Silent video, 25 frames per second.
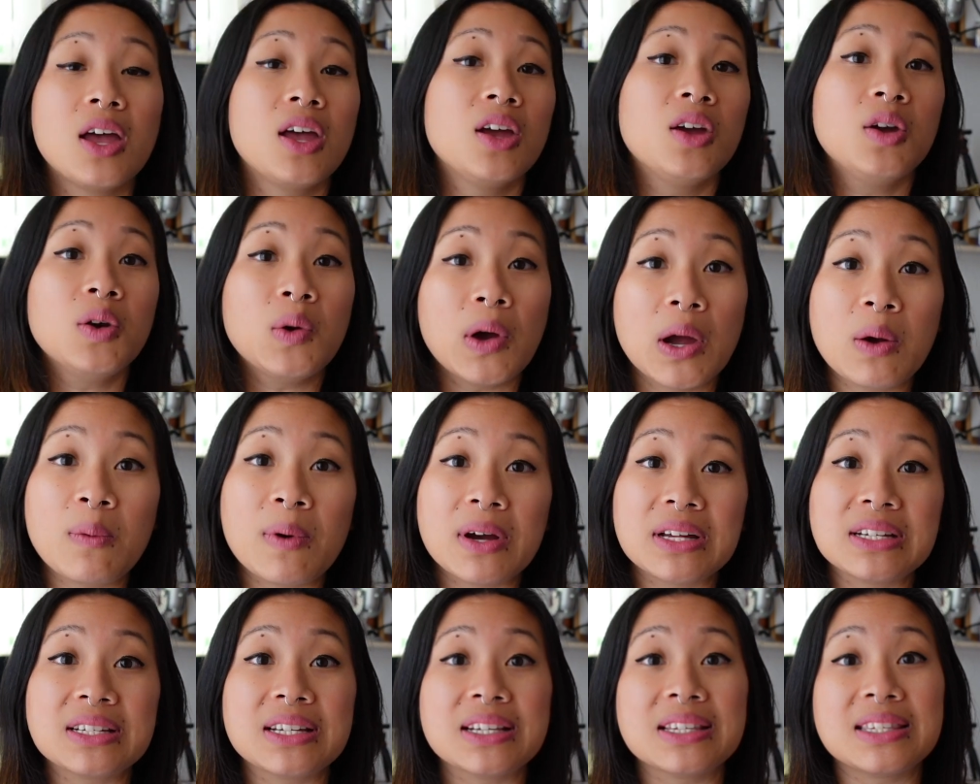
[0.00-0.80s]
who I
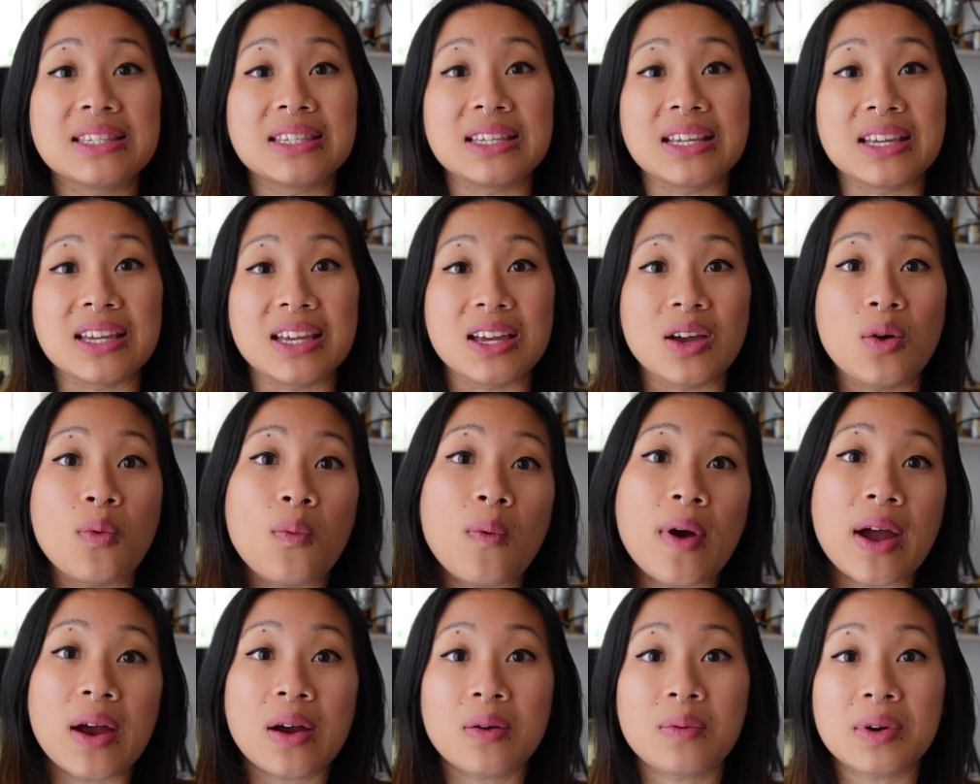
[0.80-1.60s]
want to see,
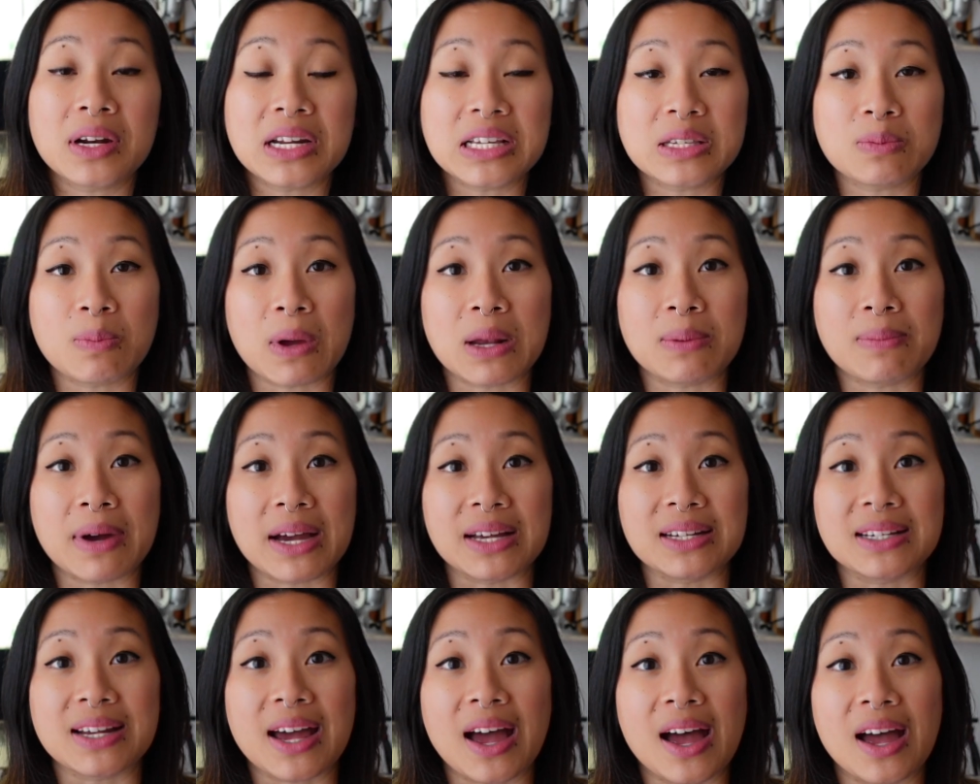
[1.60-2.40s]
where I want to spend
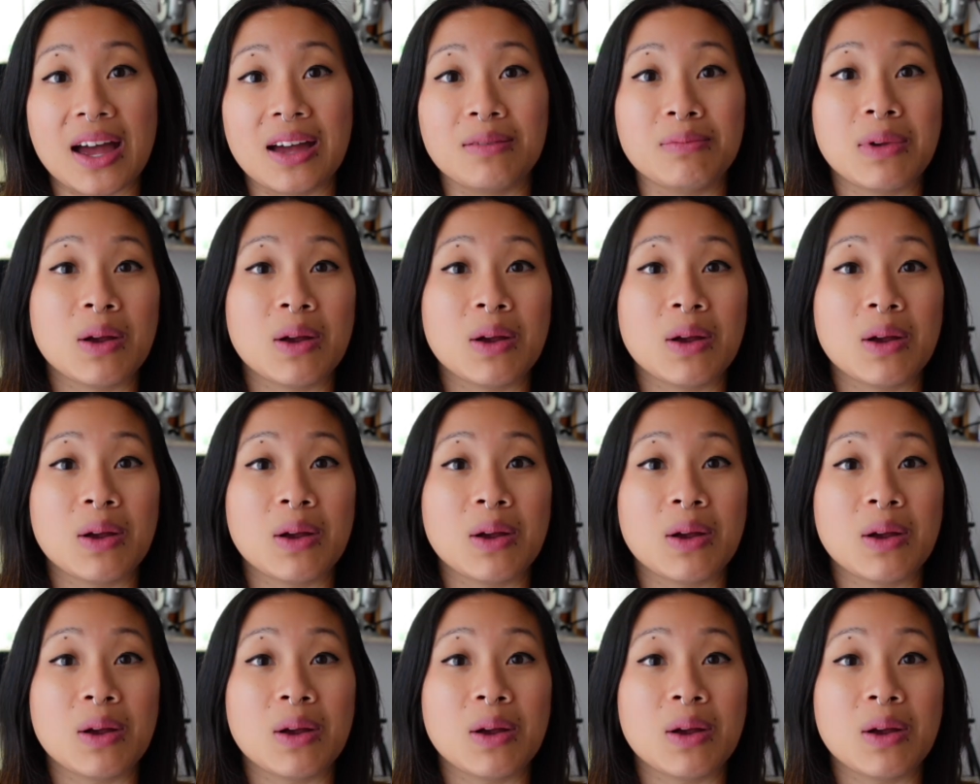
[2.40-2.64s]
my time,